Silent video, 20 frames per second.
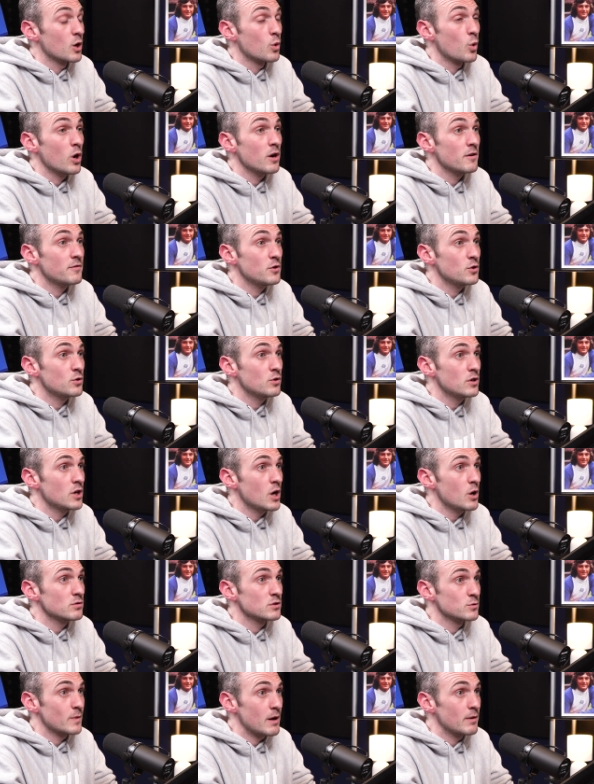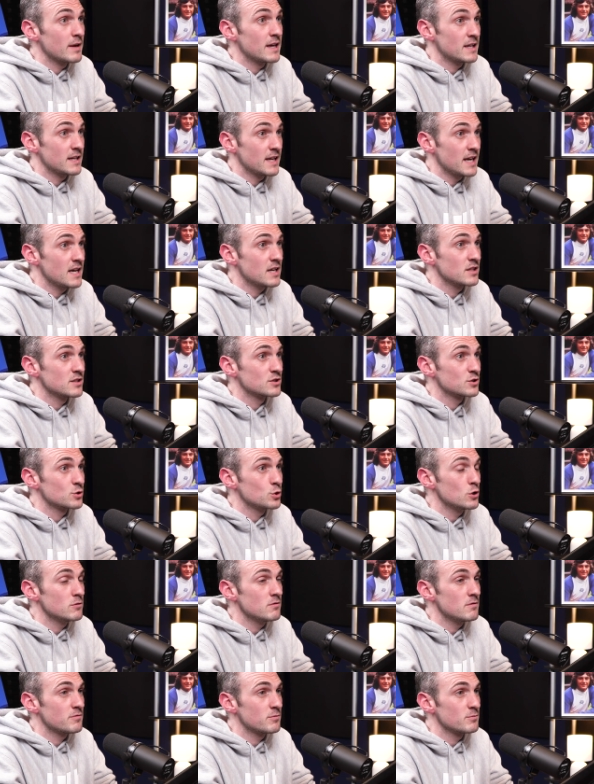Quite a few good goals as well. He can
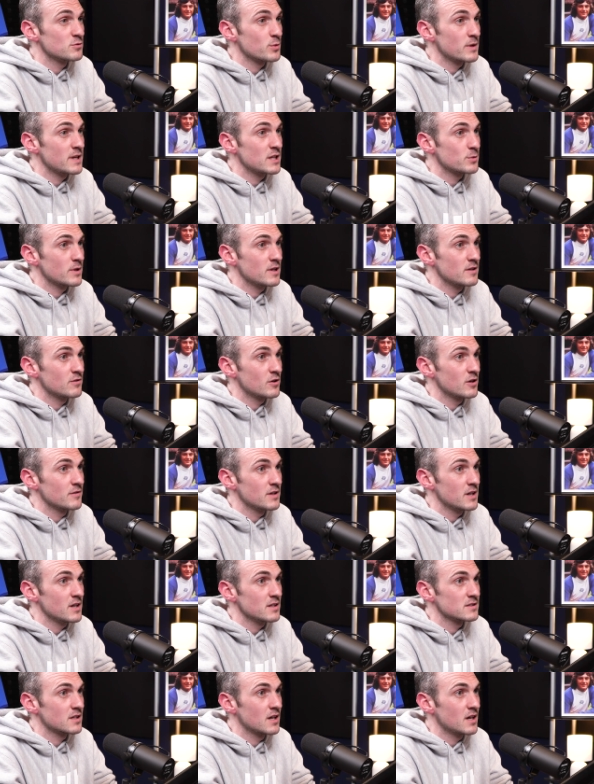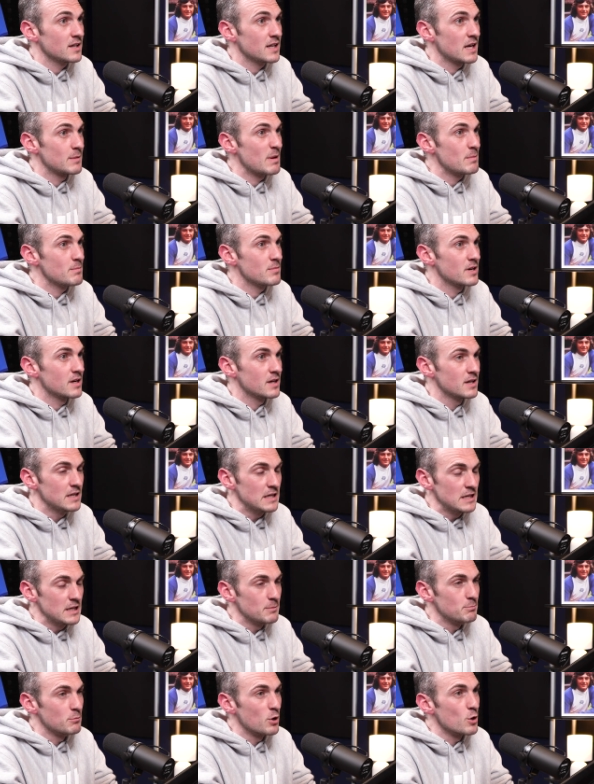score them from 20, 25 yards, can't he? I remember
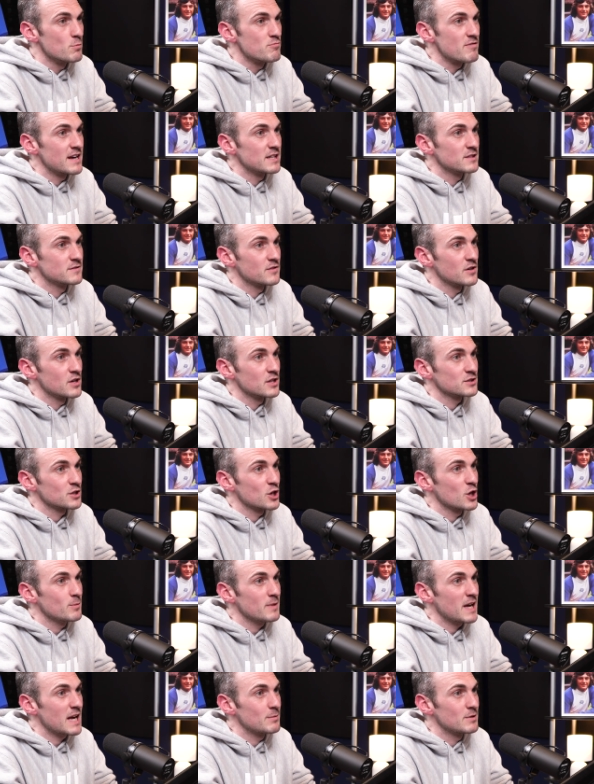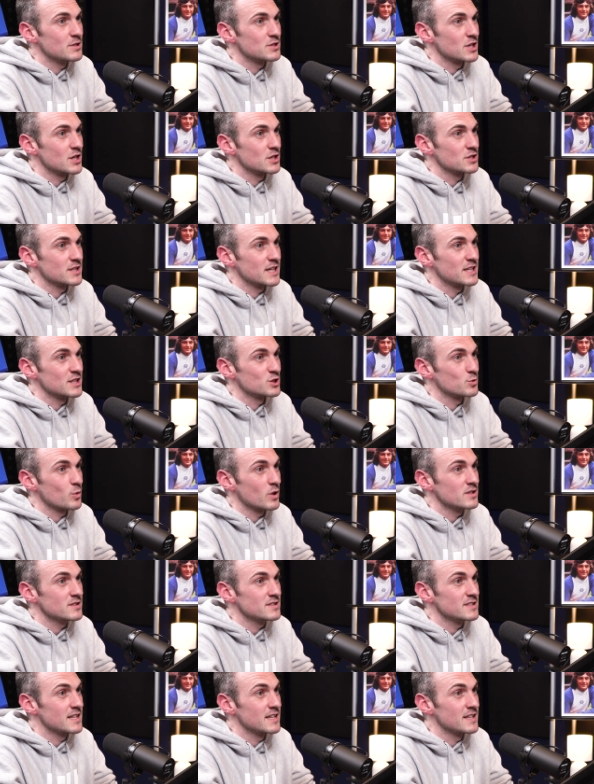Mowbray's first home game in charge against
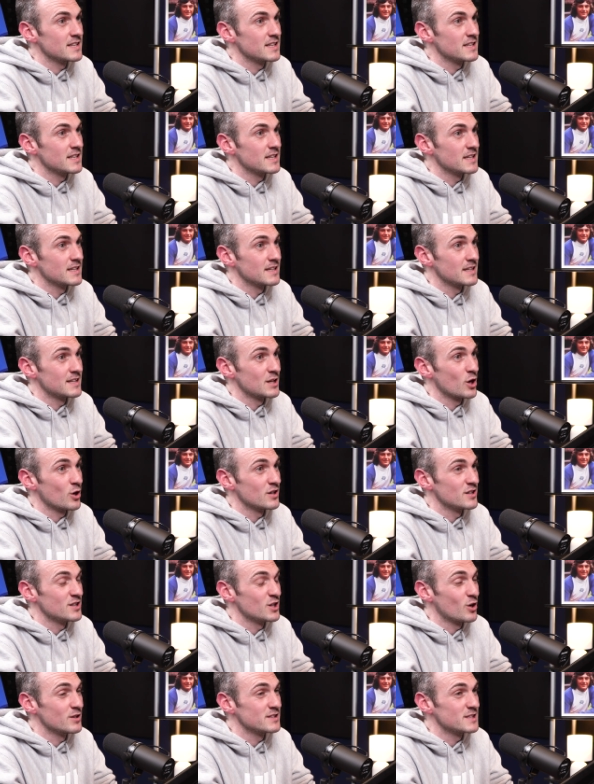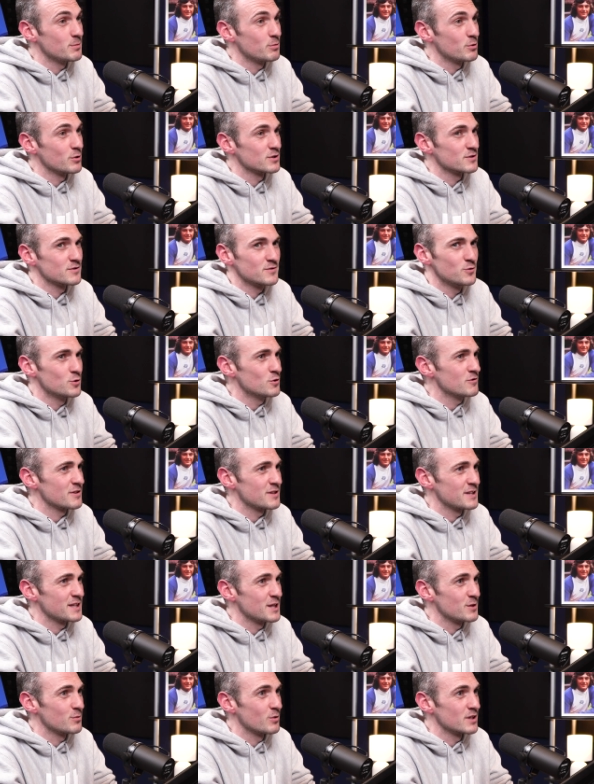Swansea, and he 90 plus 4, I
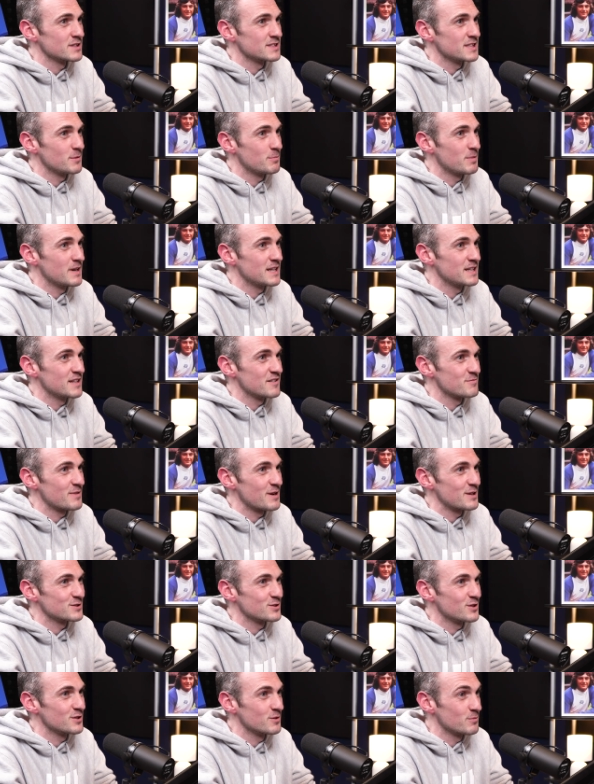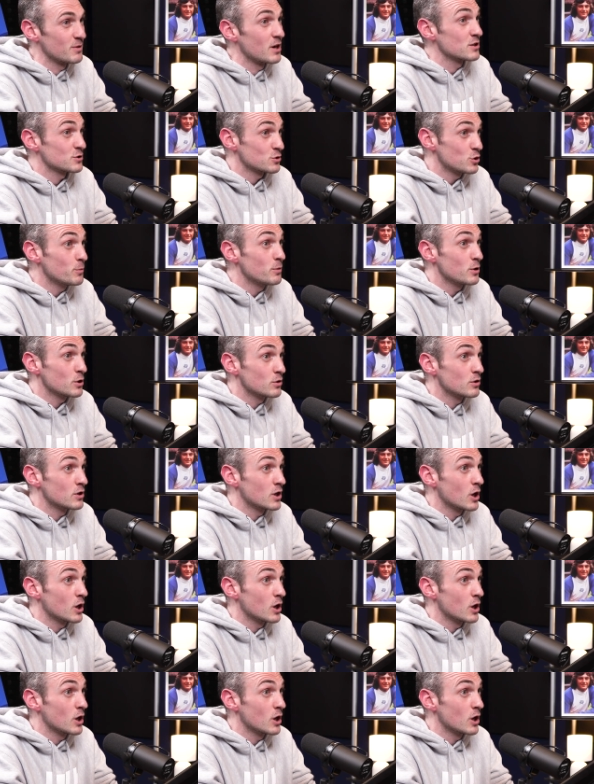think it was, and he pinged it from outside the box. A couple of good